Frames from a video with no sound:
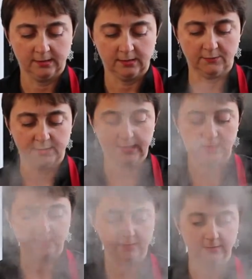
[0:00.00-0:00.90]
So if we
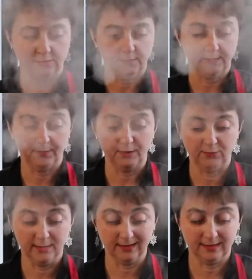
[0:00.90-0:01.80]
take the lid off, now be
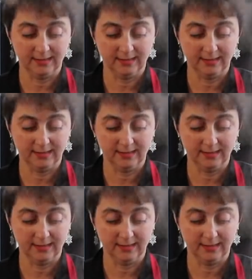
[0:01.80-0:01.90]
really